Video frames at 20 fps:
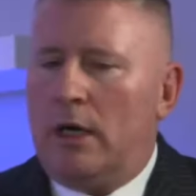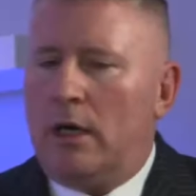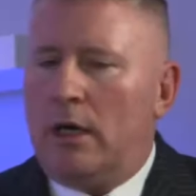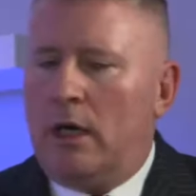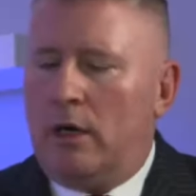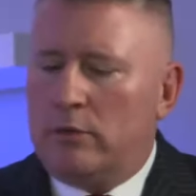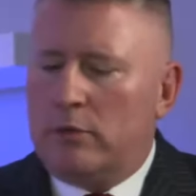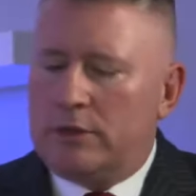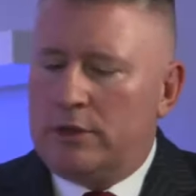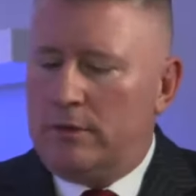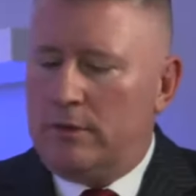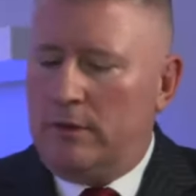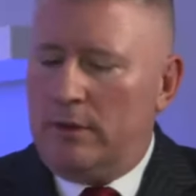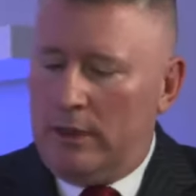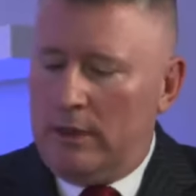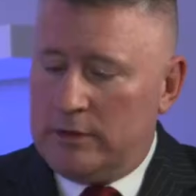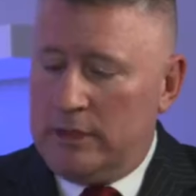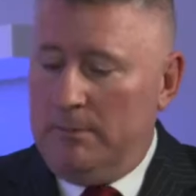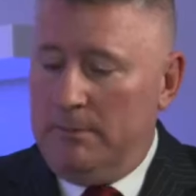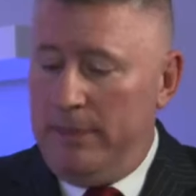I, I, was
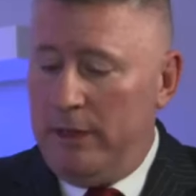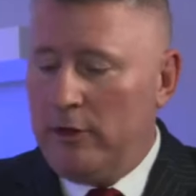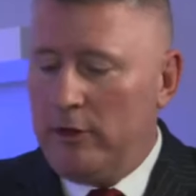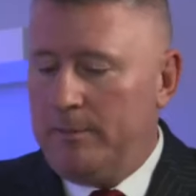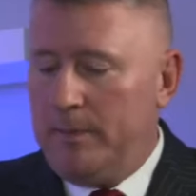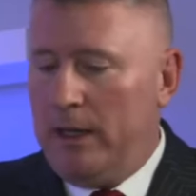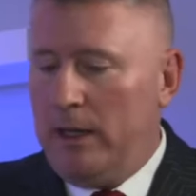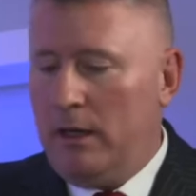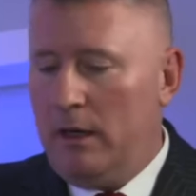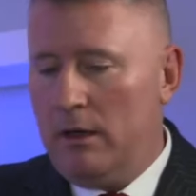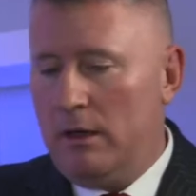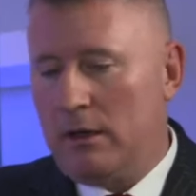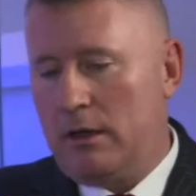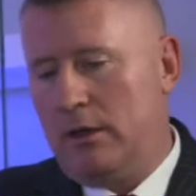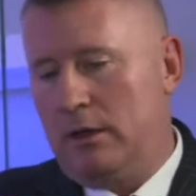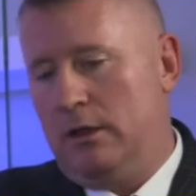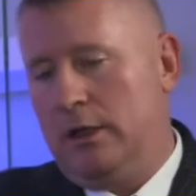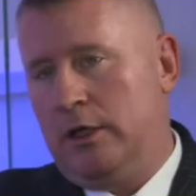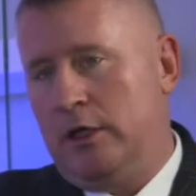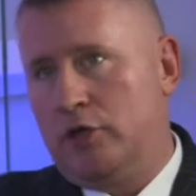I was in Bury Park
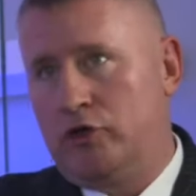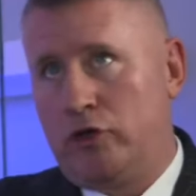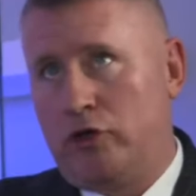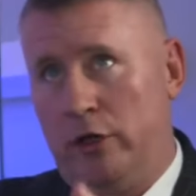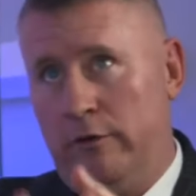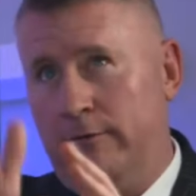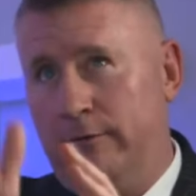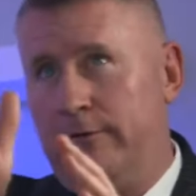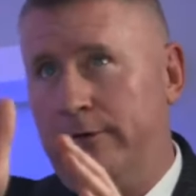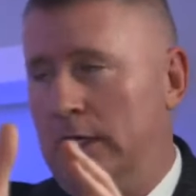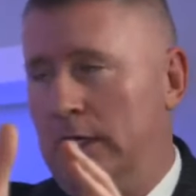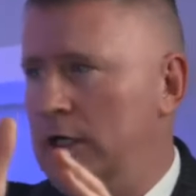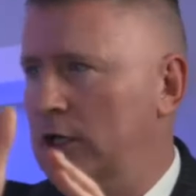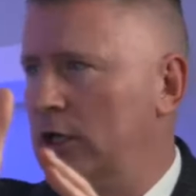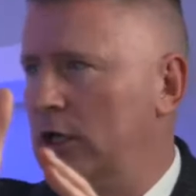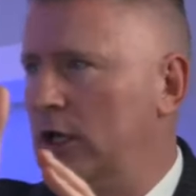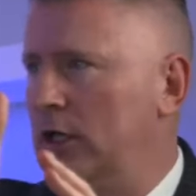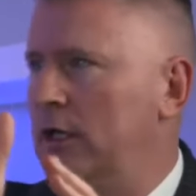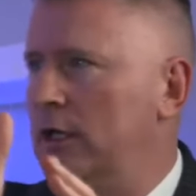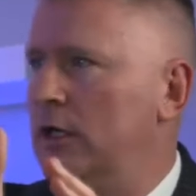and I drove. You they
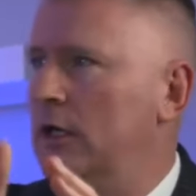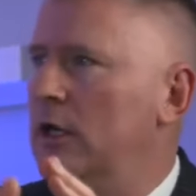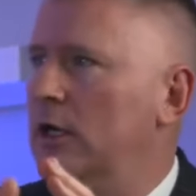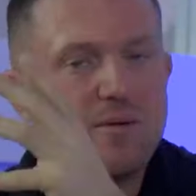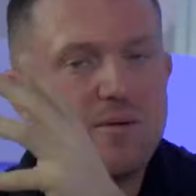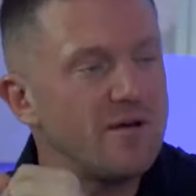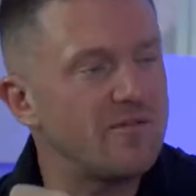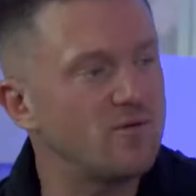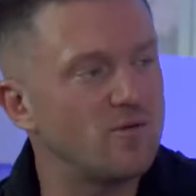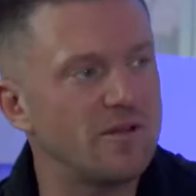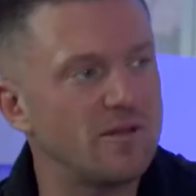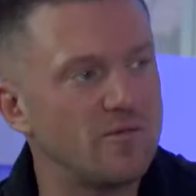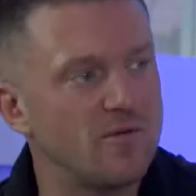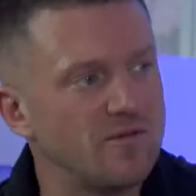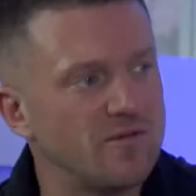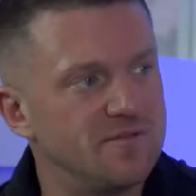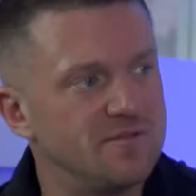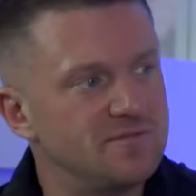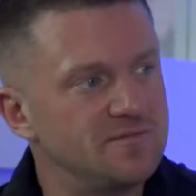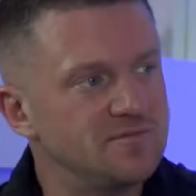can, literally wherever you they
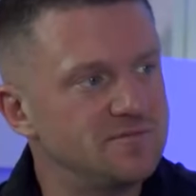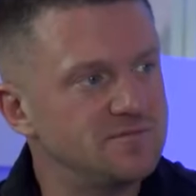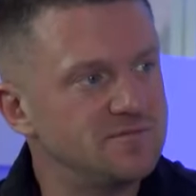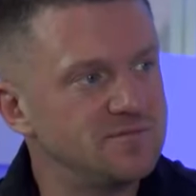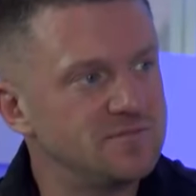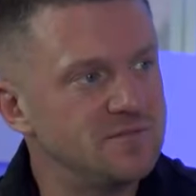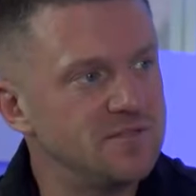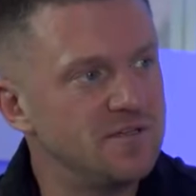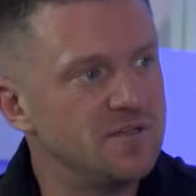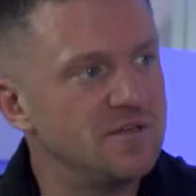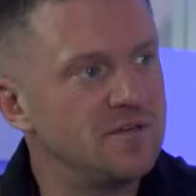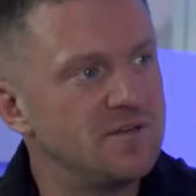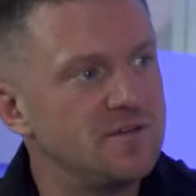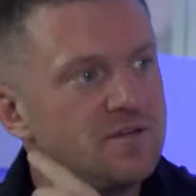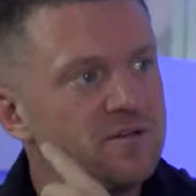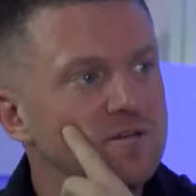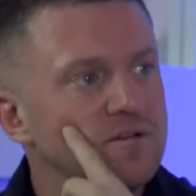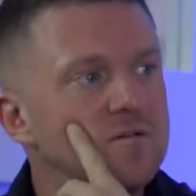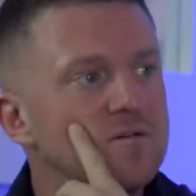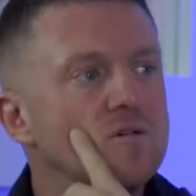drive want. up the hill
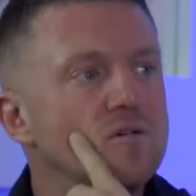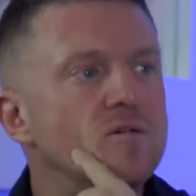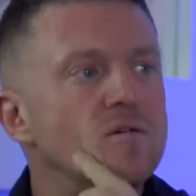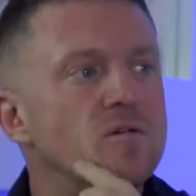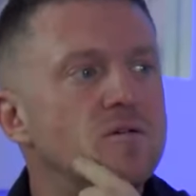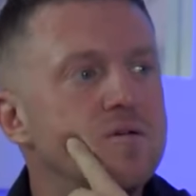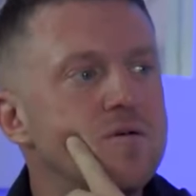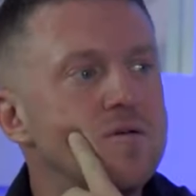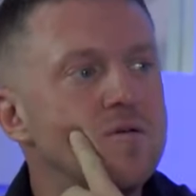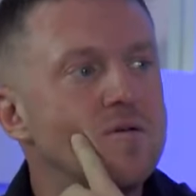to Dunstable.